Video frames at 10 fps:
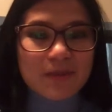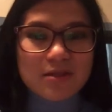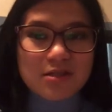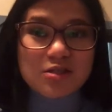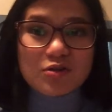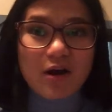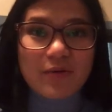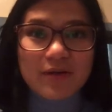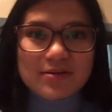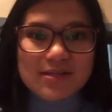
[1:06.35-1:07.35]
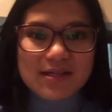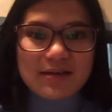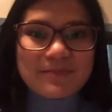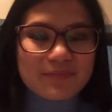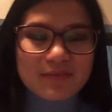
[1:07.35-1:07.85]
just draw what you
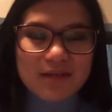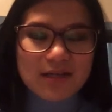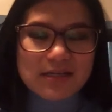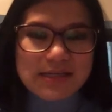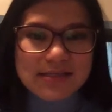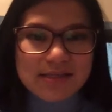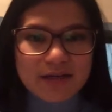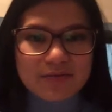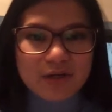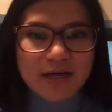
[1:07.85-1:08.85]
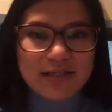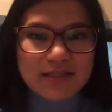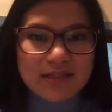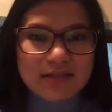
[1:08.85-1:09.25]
see, because that's kind of what I did.